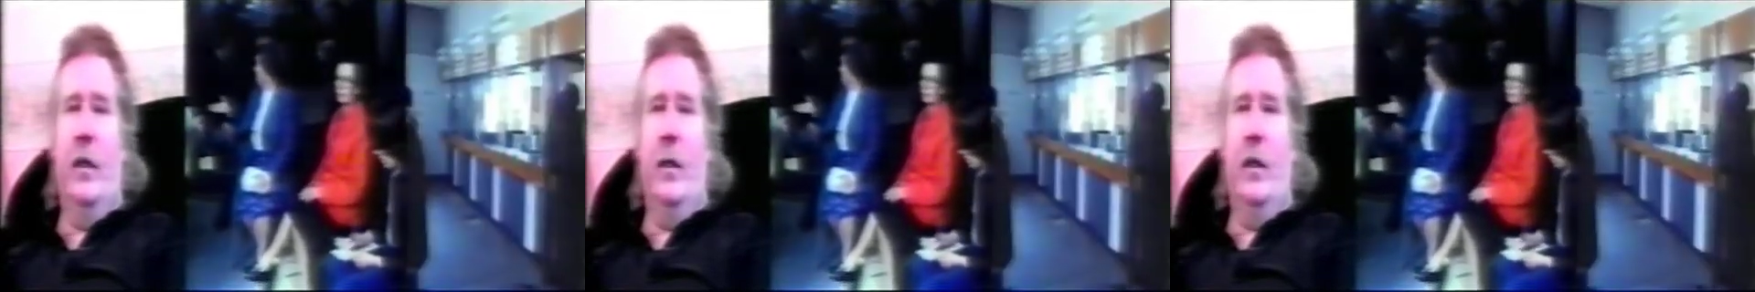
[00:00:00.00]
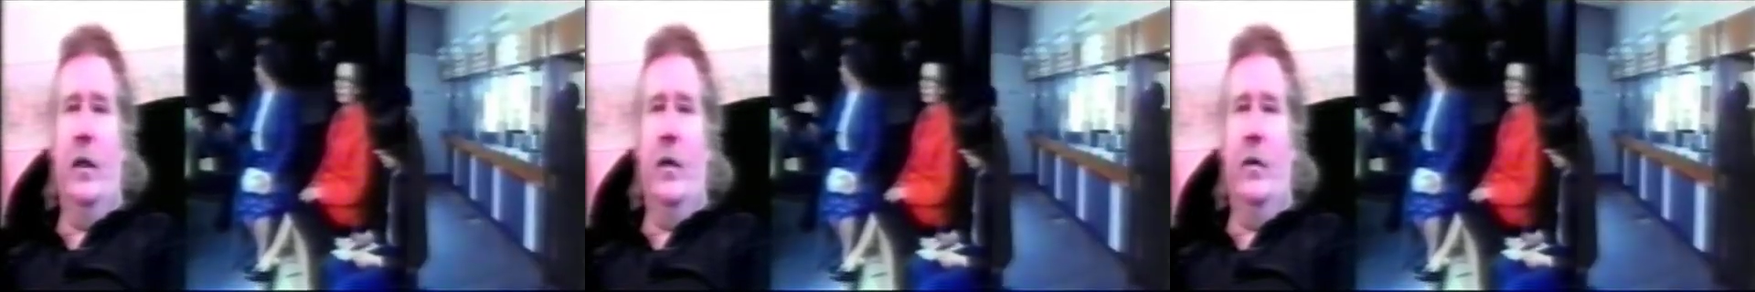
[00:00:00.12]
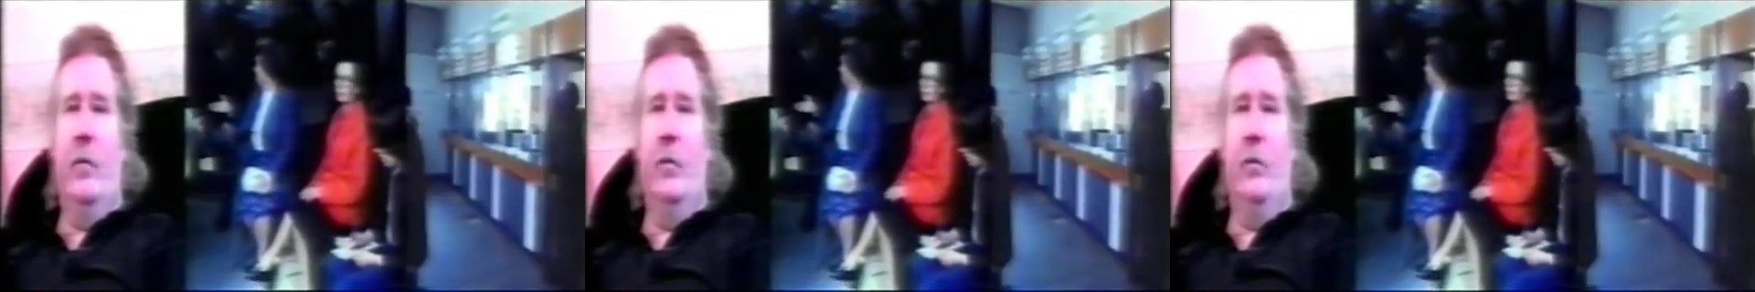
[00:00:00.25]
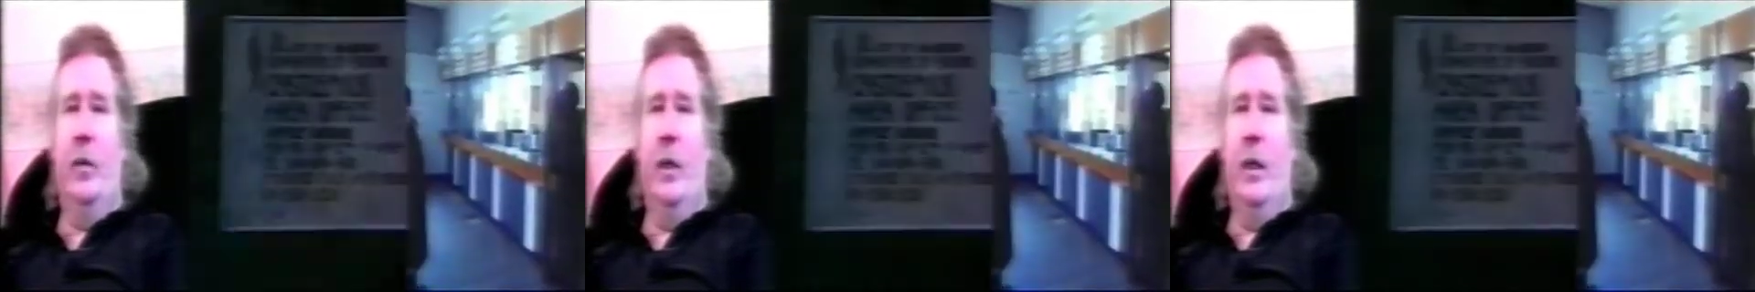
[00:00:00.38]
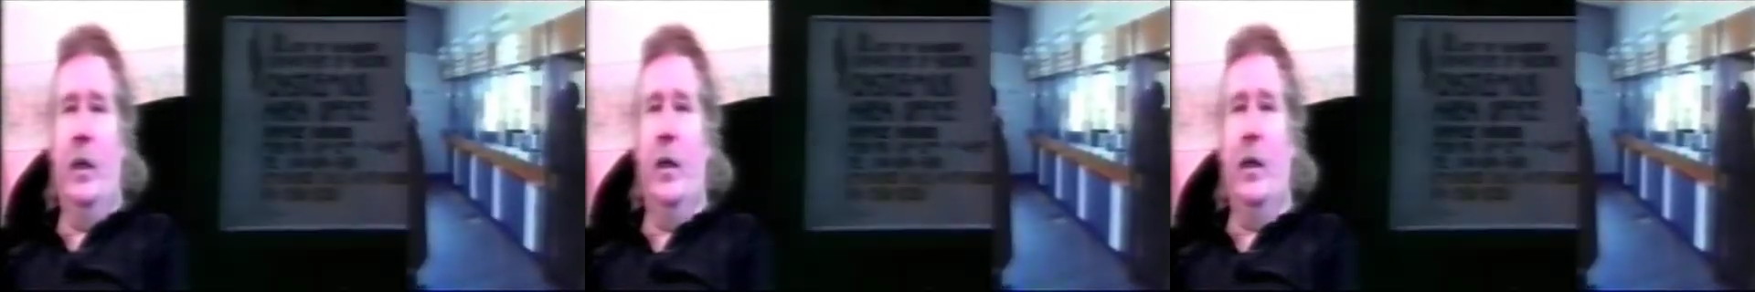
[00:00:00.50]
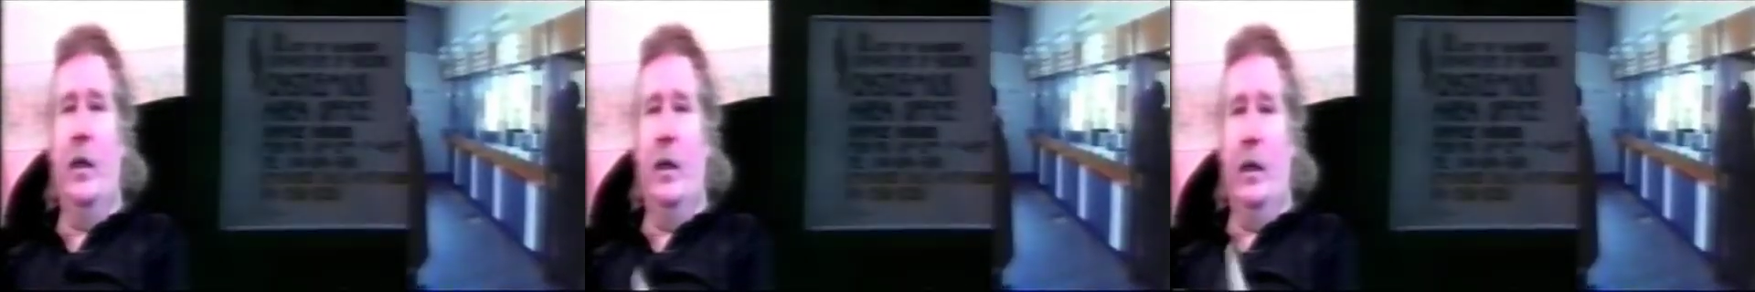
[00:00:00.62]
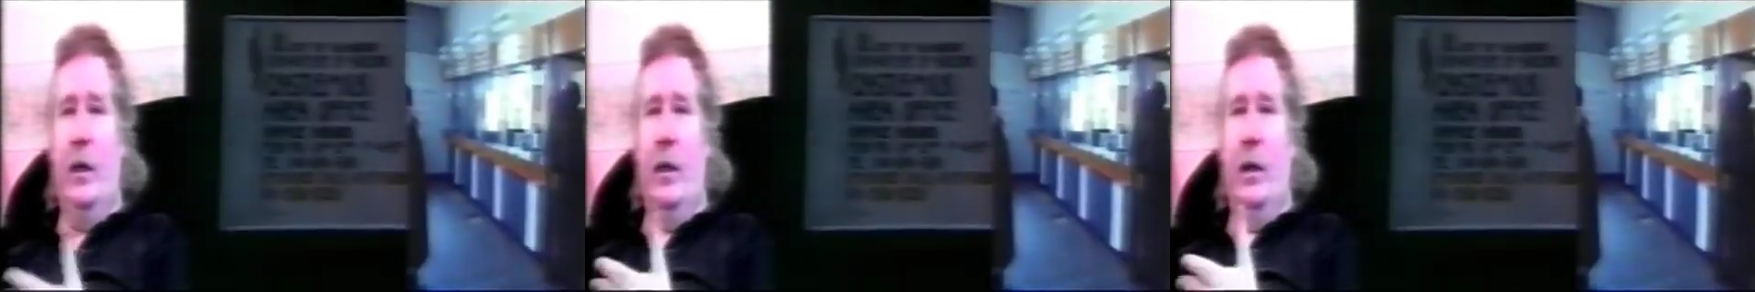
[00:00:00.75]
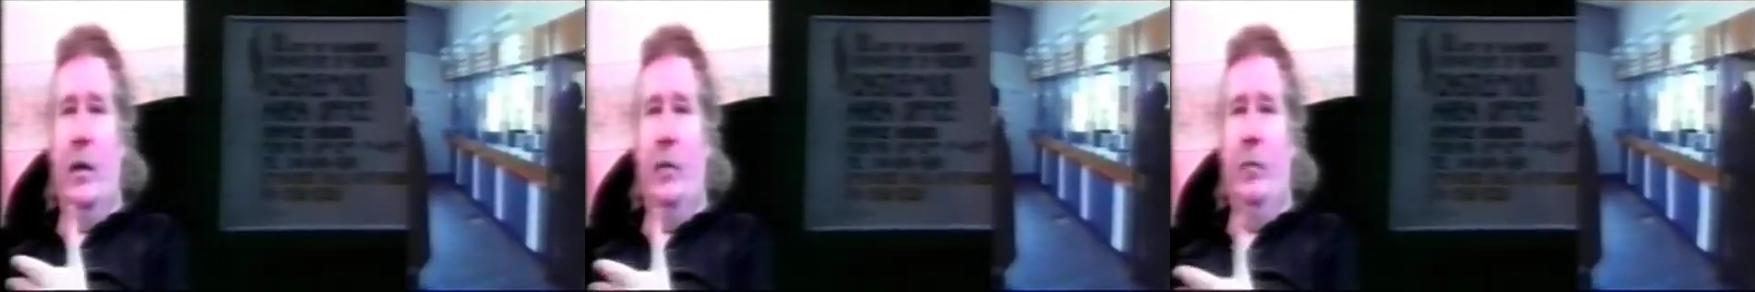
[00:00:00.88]
and
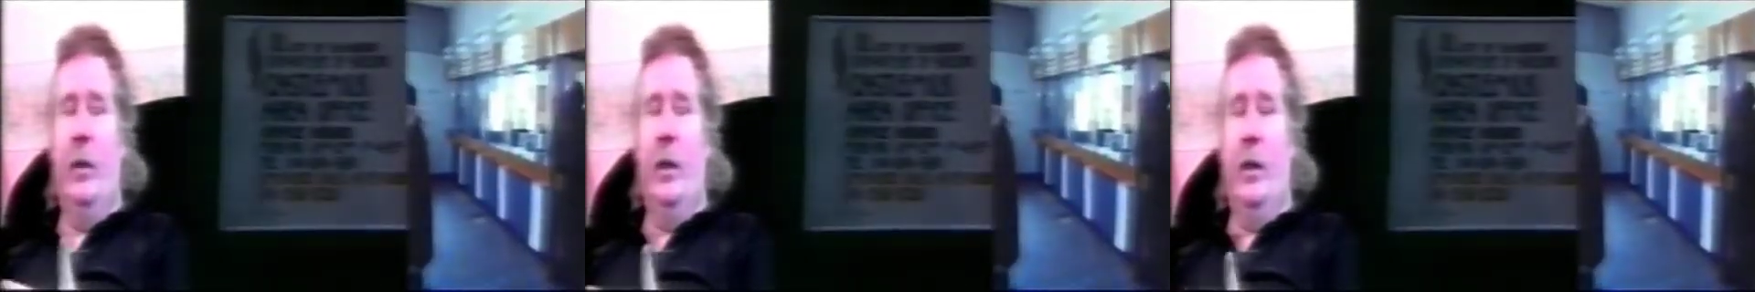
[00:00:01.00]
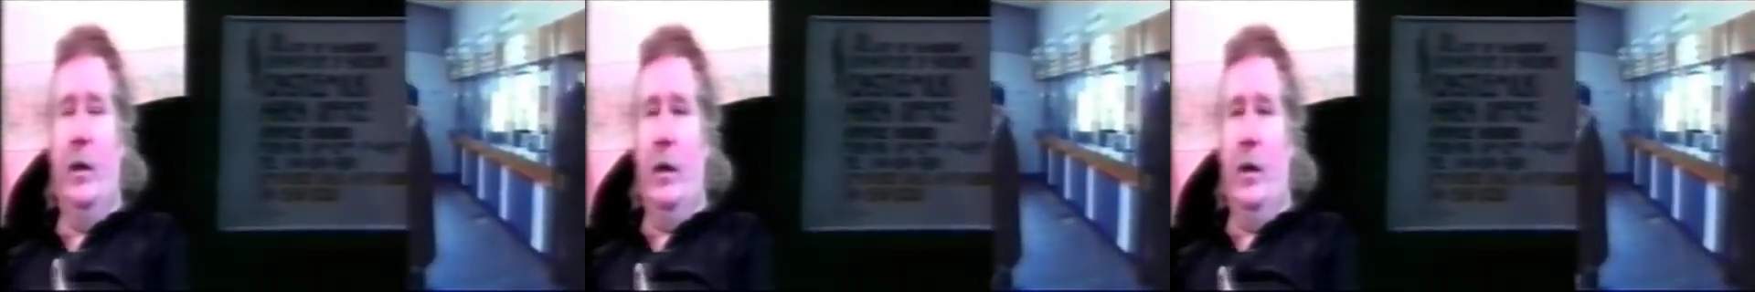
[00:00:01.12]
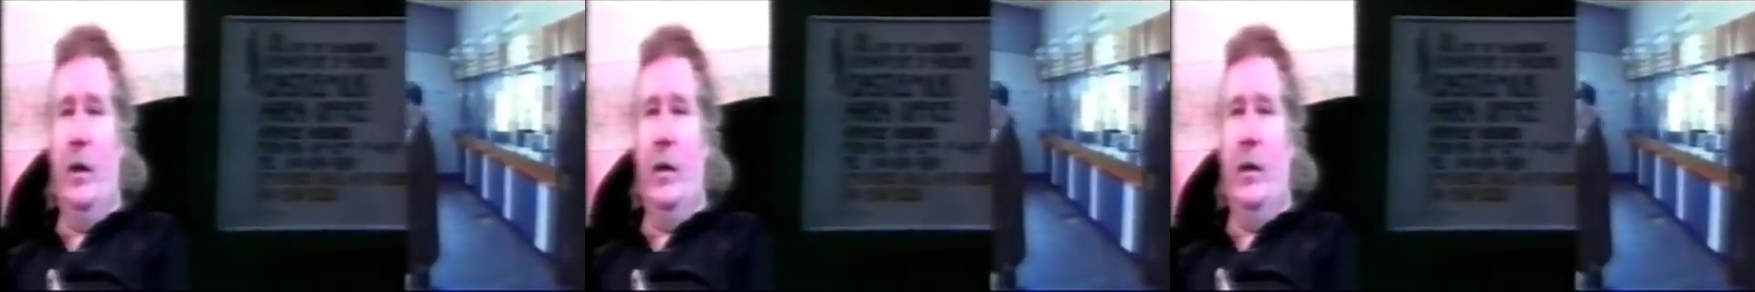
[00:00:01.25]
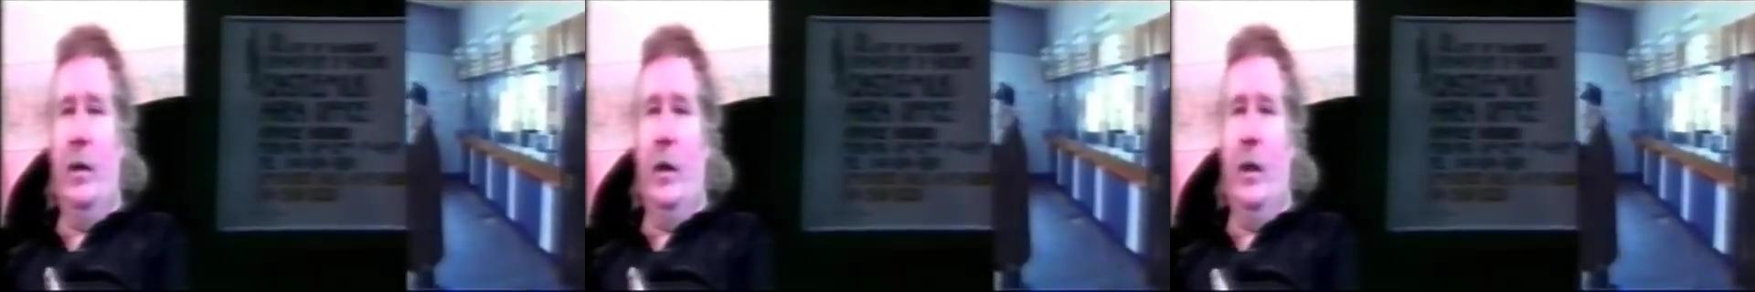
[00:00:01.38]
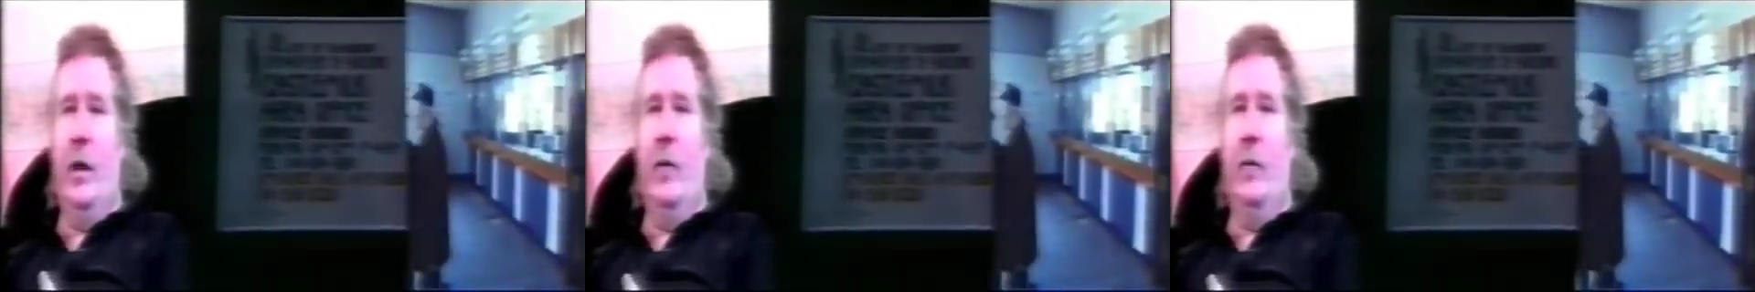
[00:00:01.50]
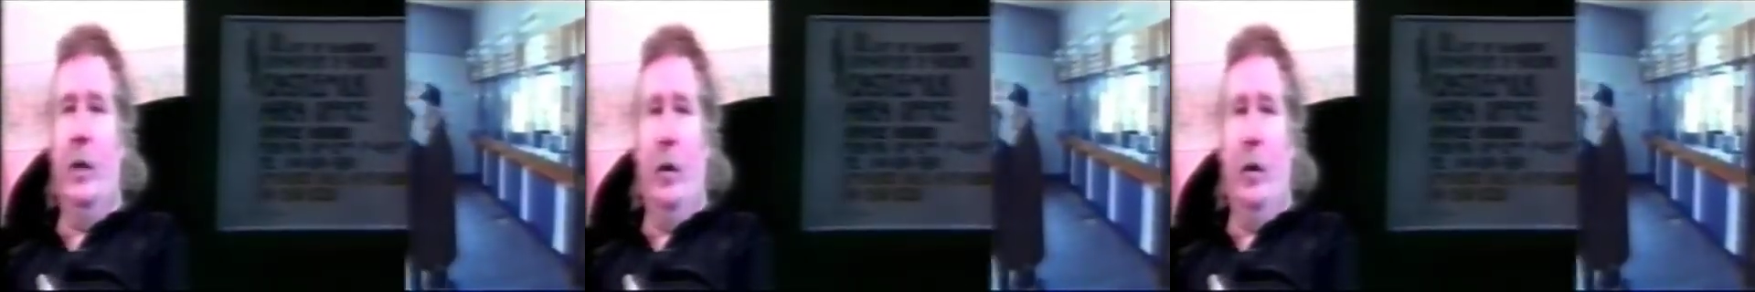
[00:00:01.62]
became